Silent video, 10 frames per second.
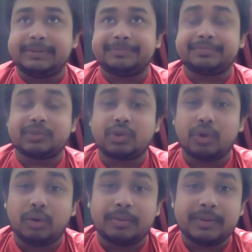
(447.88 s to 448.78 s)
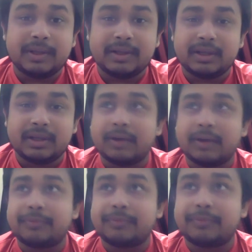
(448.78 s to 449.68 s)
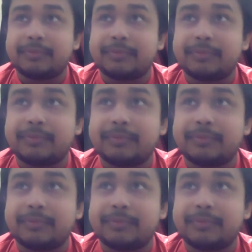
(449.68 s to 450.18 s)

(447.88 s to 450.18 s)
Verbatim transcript: So in from Siliguri there